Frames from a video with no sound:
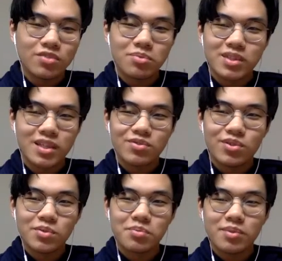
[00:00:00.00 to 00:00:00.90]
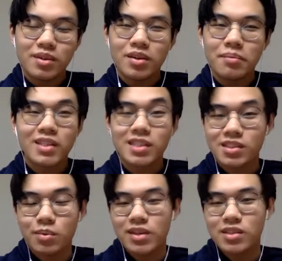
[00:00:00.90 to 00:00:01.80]
from sixth form, my
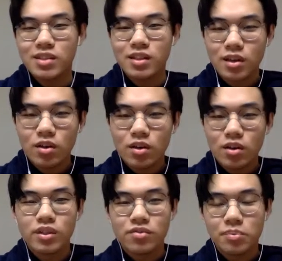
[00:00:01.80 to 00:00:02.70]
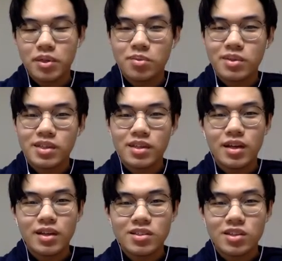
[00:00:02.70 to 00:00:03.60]
sister works in audit for PwC.
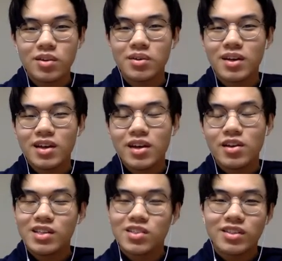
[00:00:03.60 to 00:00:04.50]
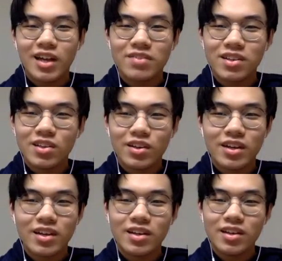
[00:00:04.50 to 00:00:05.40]
And so I started having a look
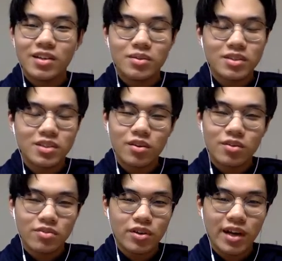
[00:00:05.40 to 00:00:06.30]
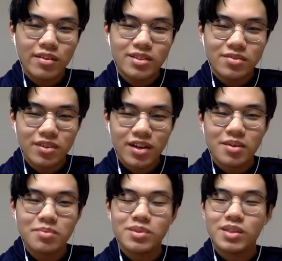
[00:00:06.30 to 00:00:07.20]
at, just going through accounting
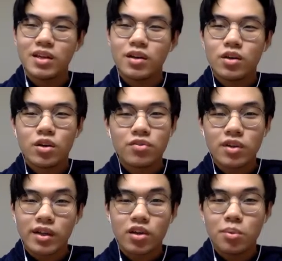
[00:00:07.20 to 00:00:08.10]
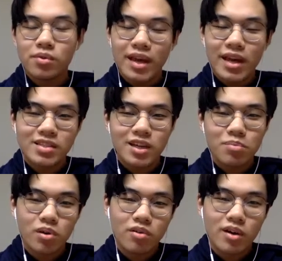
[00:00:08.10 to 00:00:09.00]
firms, going through a couple of their insight
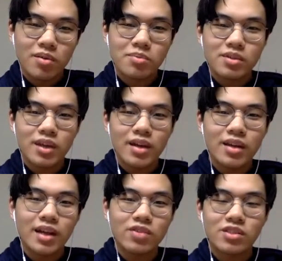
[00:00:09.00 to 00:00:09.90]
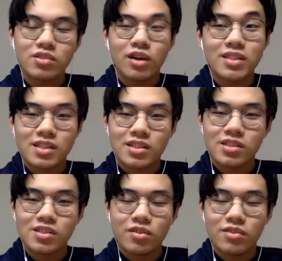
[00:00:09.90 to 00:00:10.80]
programs. And then that just
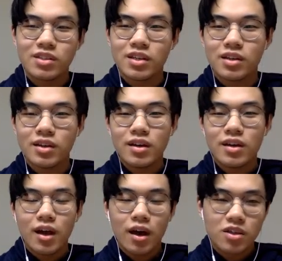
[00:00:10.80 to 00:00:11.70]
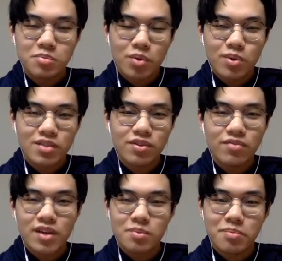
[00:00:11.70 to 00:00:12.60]
transitioned over to Spring Weeks for
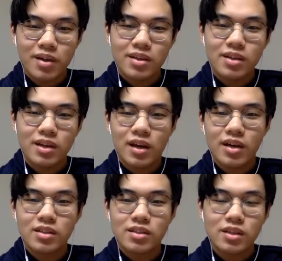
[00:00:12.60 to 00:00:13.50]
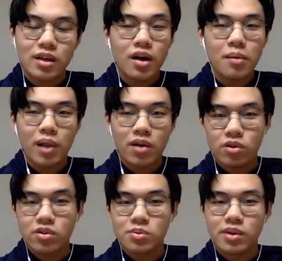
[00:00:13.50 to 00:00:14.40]
investment banking and
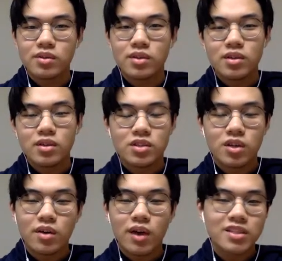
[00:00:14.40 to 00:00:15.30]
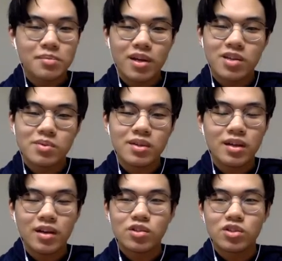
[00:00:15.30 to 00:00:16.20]
BlackRock as well. So asset management,
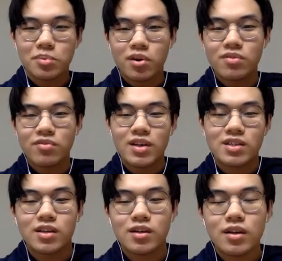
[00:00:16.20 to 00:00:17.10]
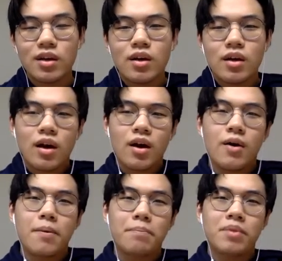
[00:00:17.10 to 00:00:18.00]
I touched upon in first year.
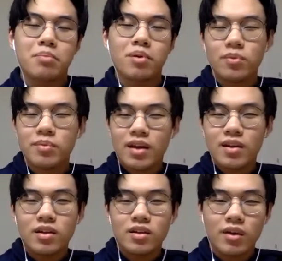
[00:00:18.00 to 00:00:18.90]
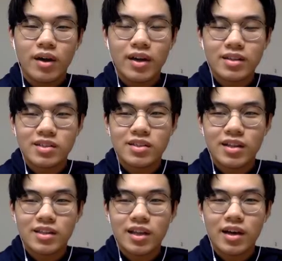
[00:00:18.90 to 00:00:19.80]
But from then, I kind of
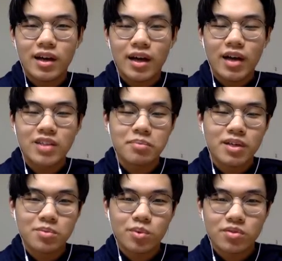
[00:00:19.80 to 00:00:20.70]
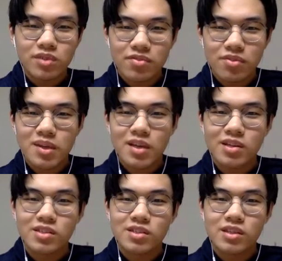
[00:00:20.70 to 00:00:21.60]
decided that asset management wasn't really for me, because